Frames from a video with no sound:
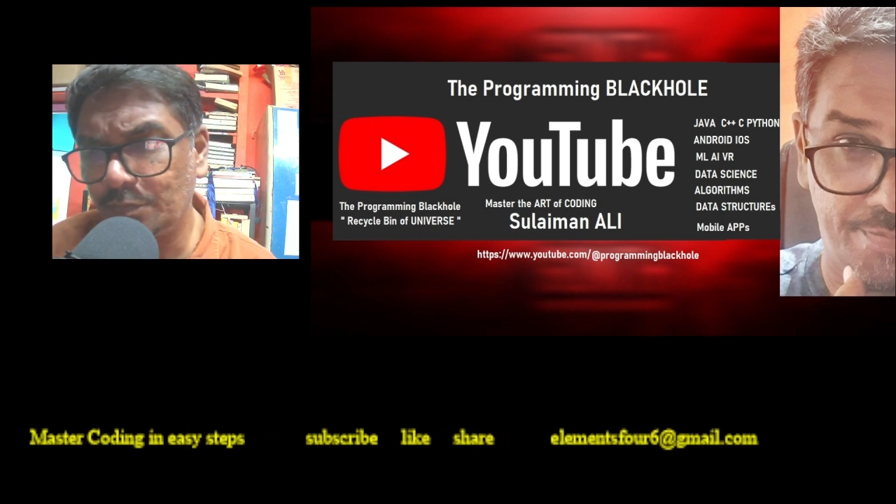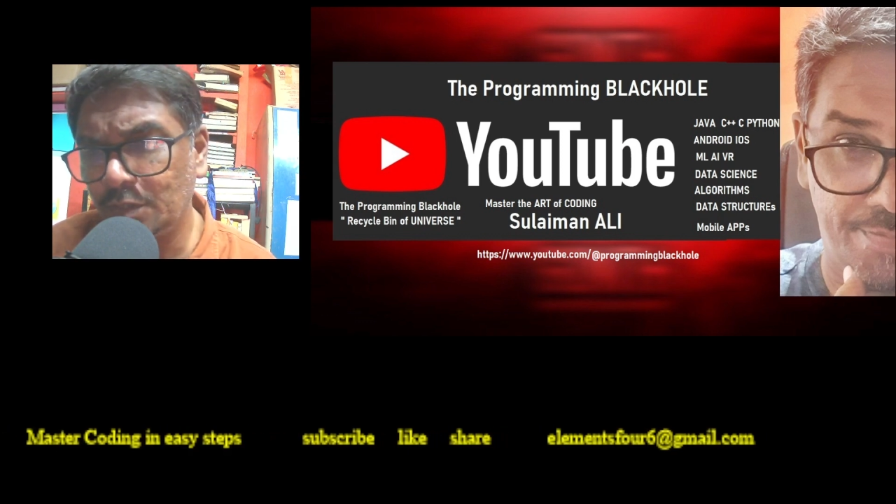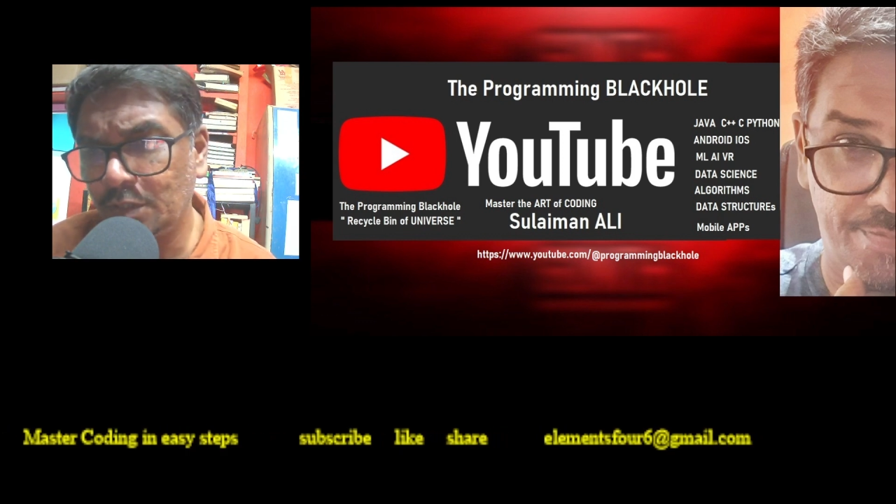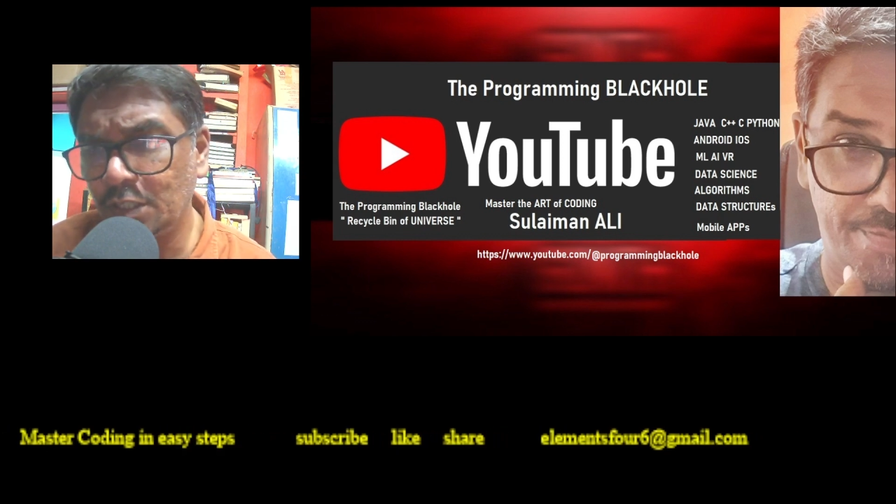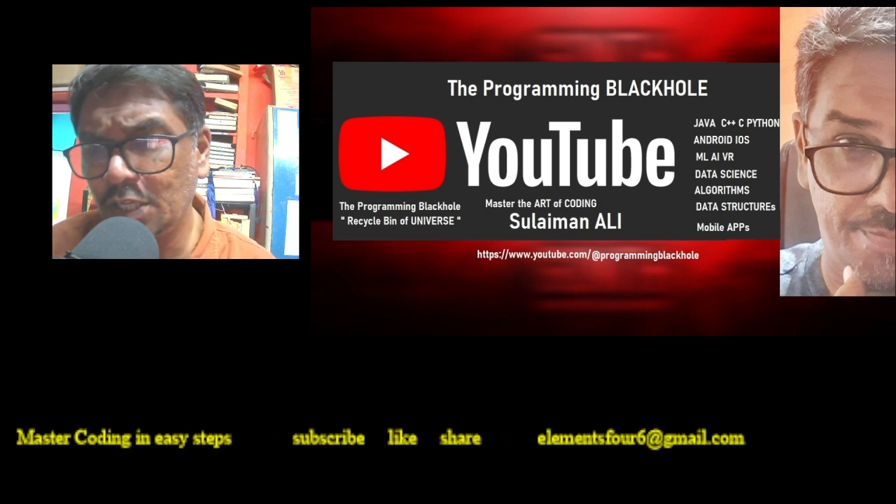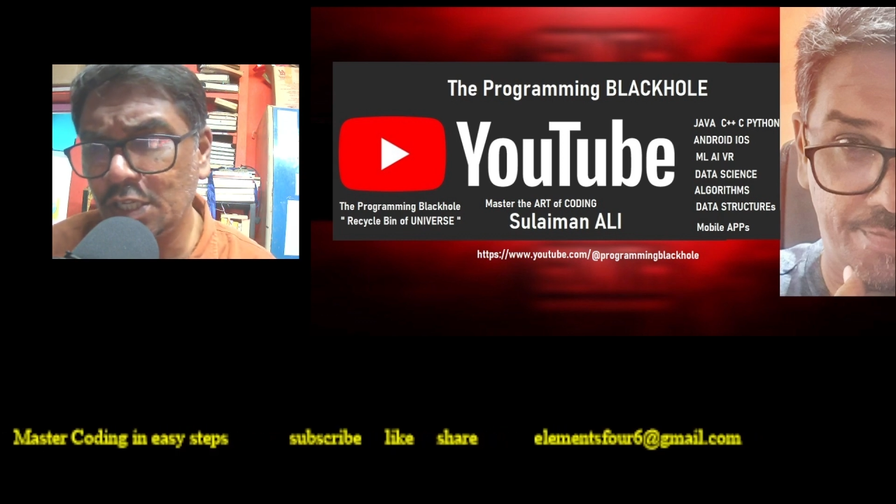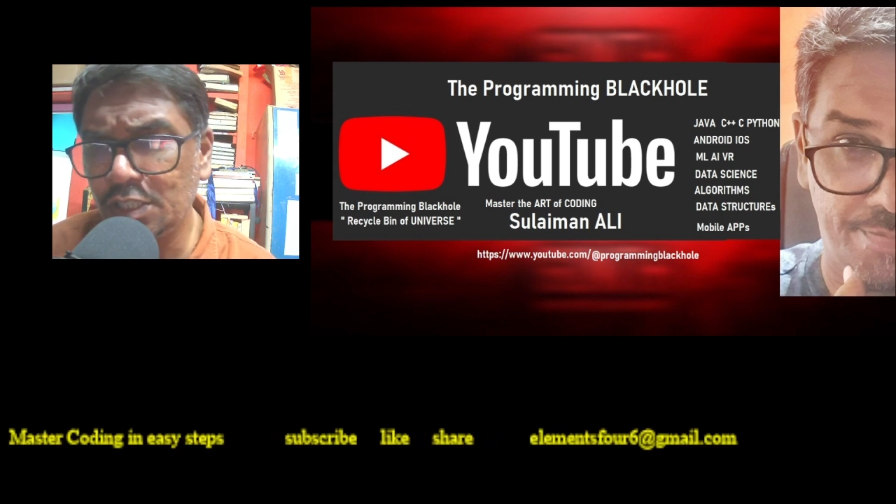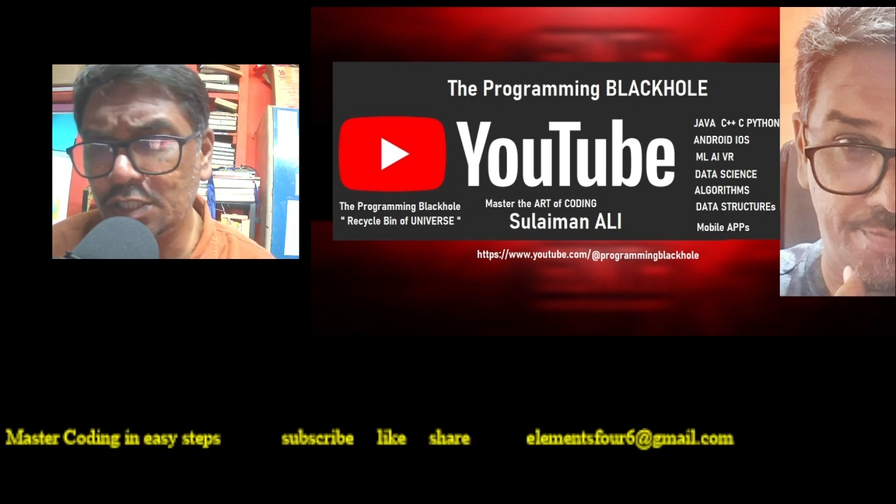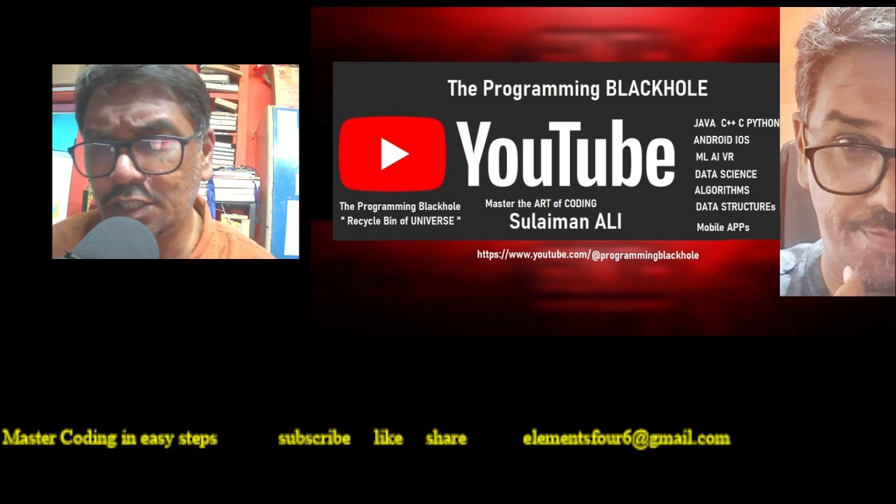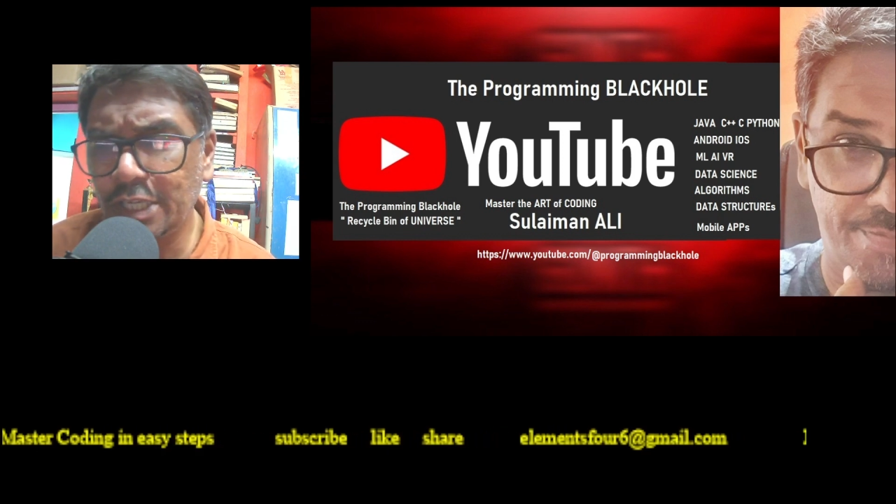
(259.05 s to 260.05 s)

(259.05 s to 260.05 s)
these